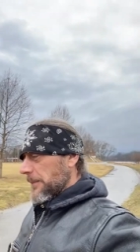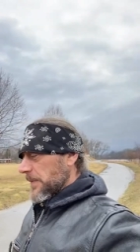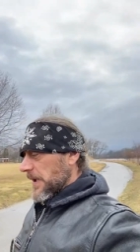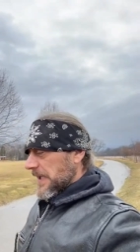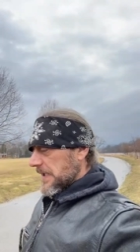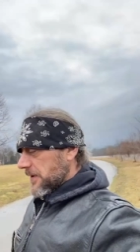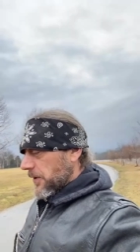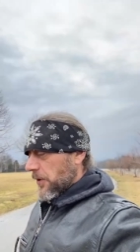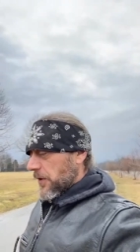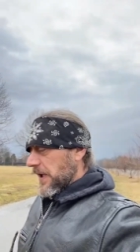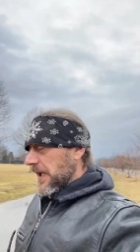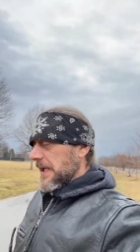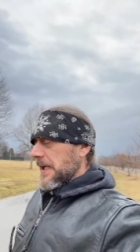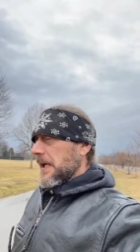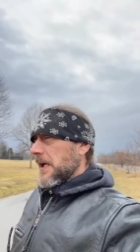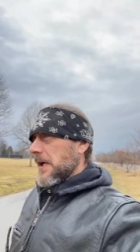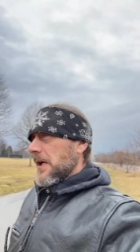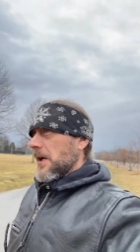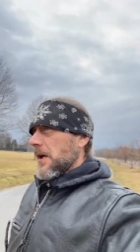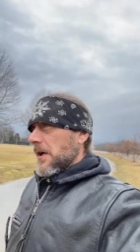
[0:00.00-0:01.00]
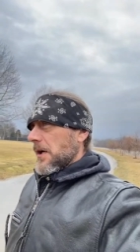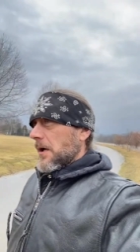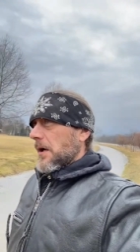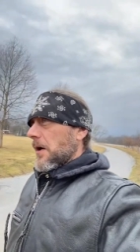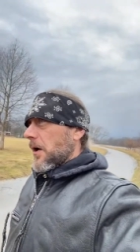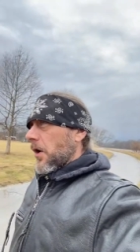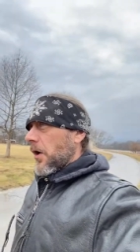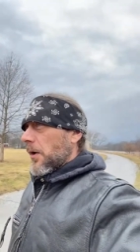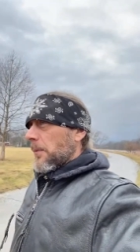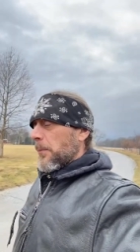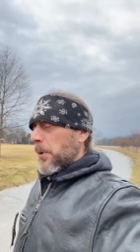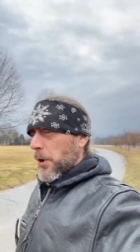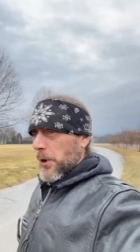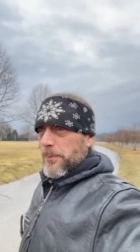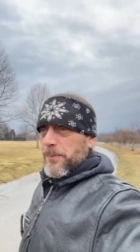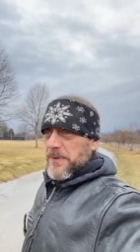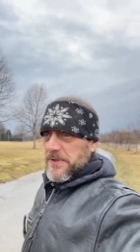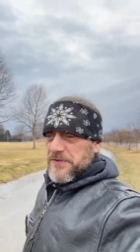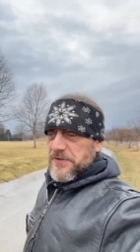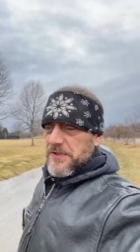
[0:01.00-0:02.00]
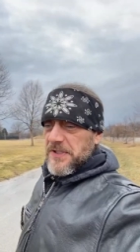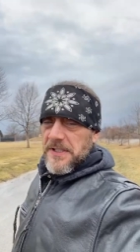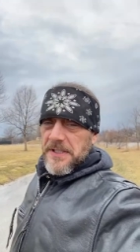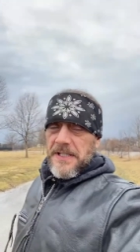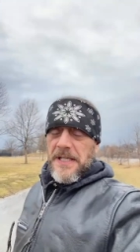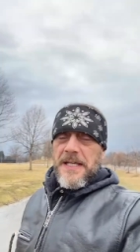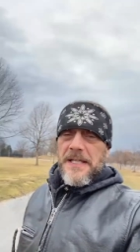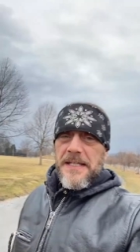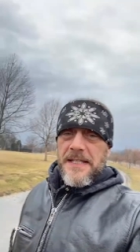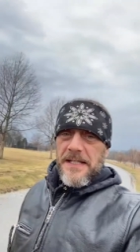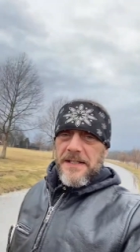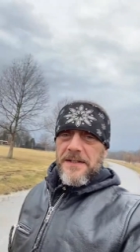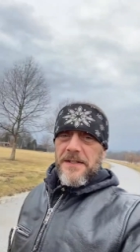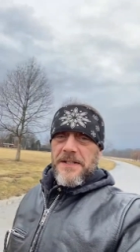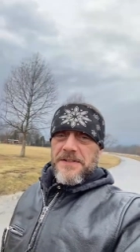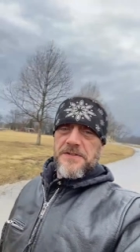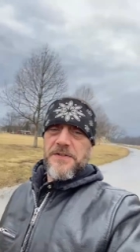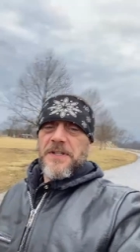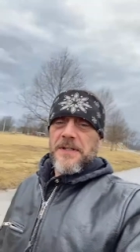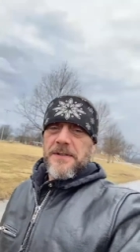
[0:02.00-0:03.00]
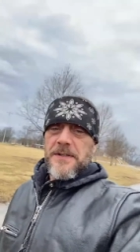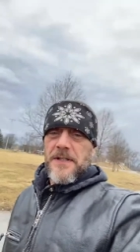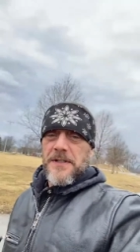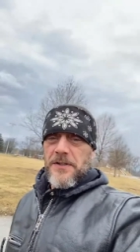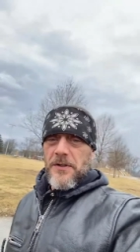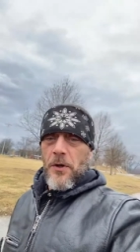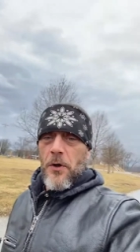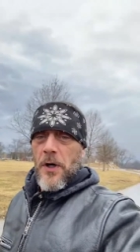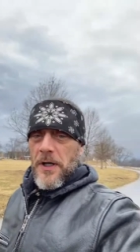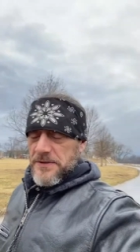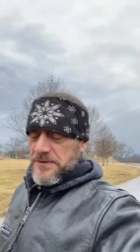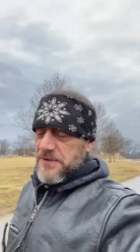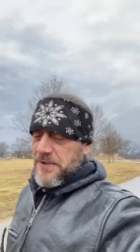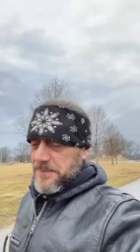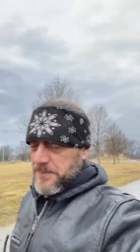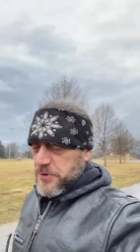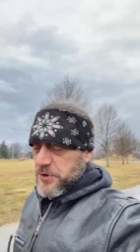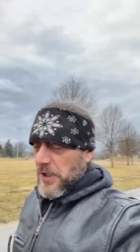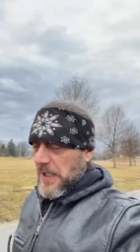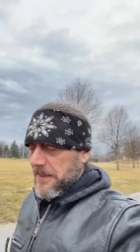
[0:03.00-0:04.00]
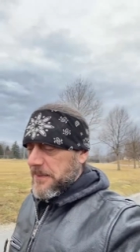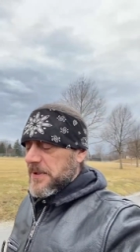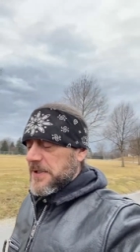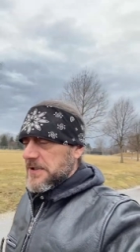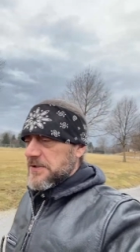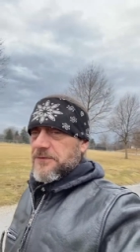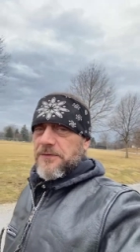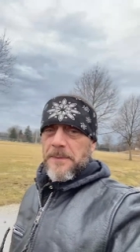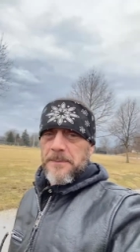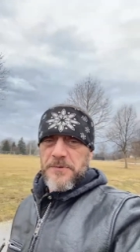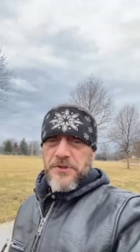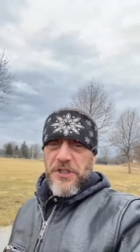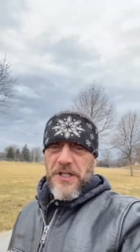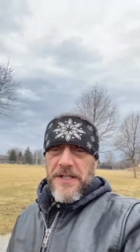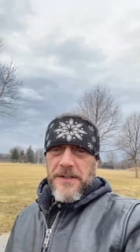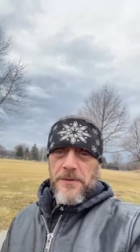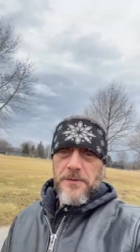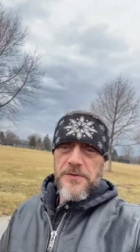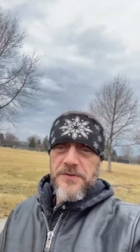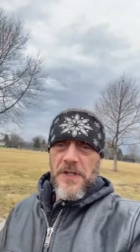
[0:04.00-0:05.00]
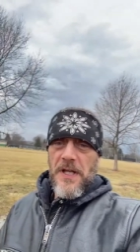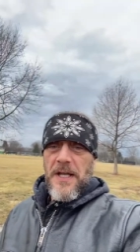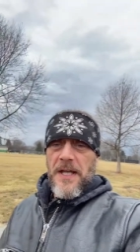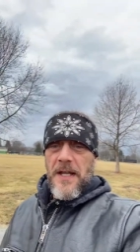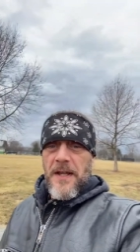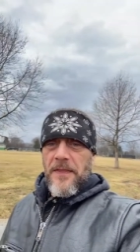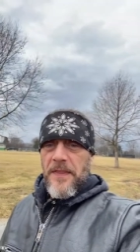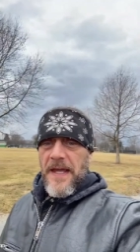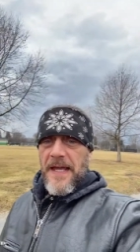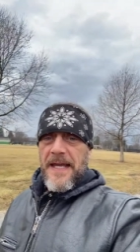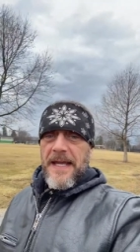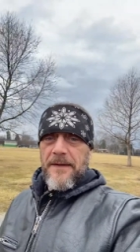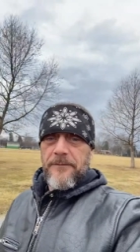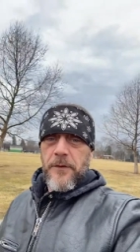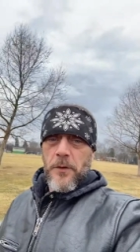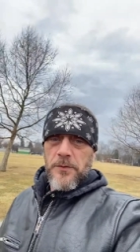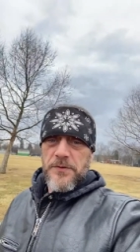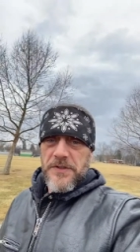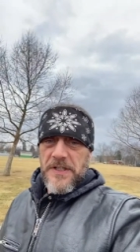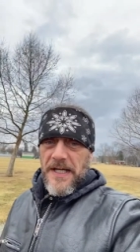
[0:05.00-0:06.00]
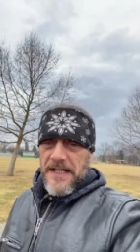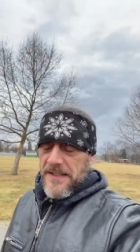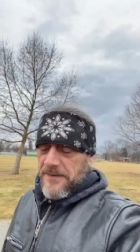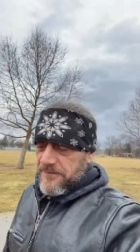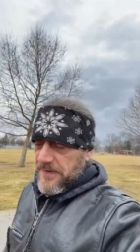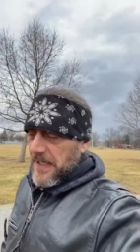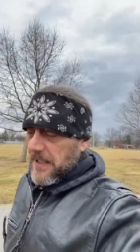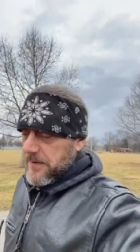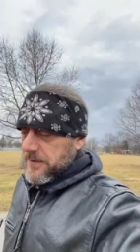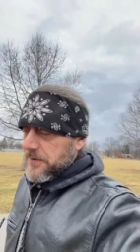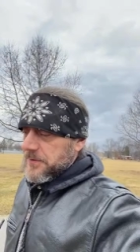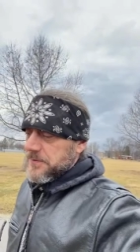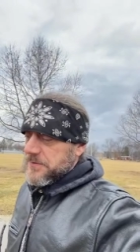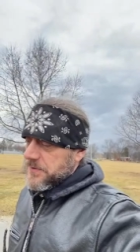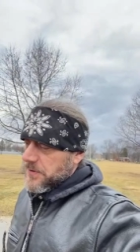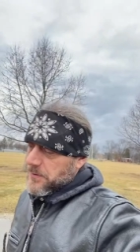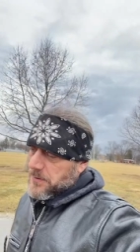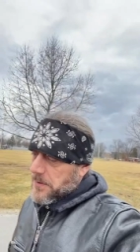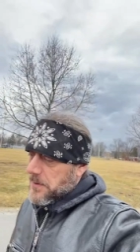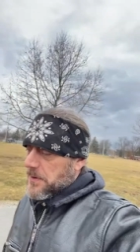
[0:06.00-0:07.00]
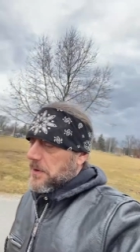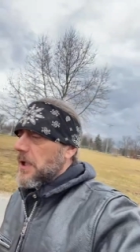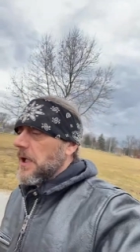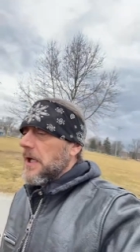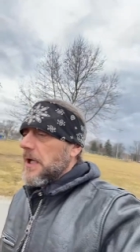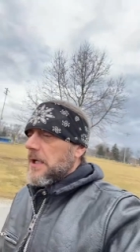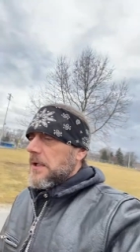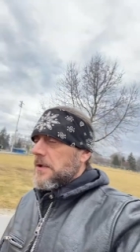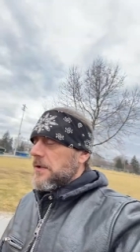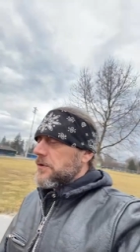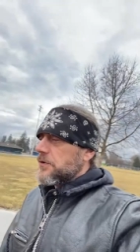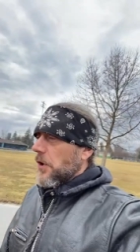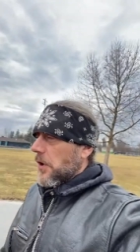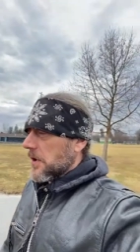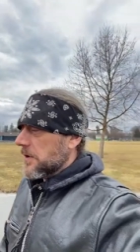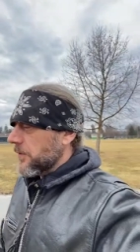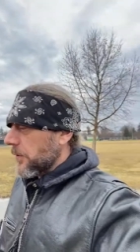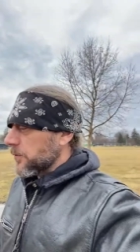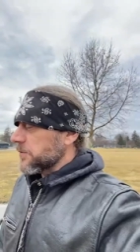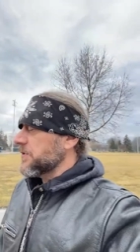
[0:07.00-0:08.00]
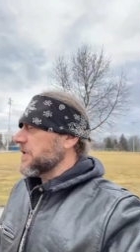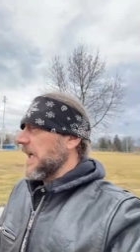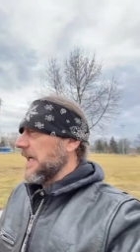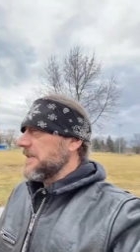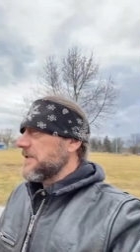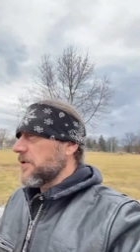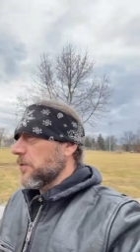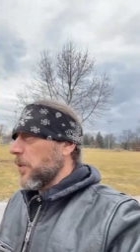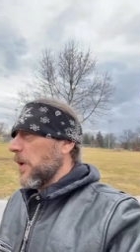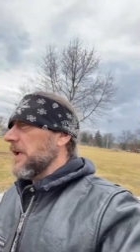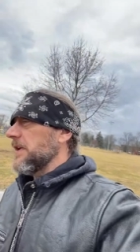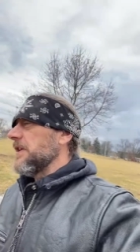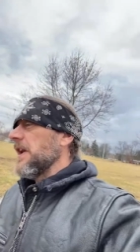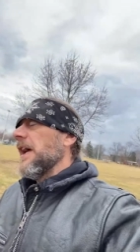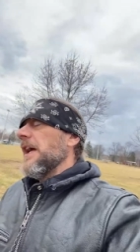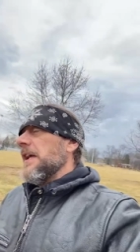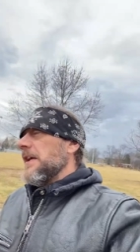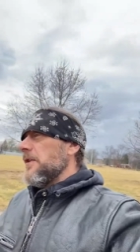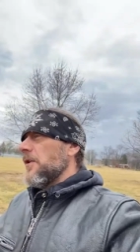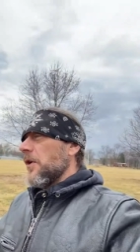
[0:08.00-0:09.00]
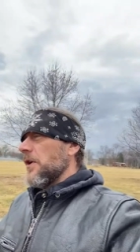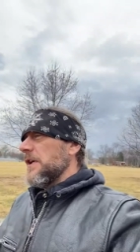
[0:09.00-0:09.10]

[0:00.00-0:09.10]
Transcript: like, are they purposely getting us, you know, unsubscribing us from channels that have those kind of values, or they talk those kinds of ways? You know,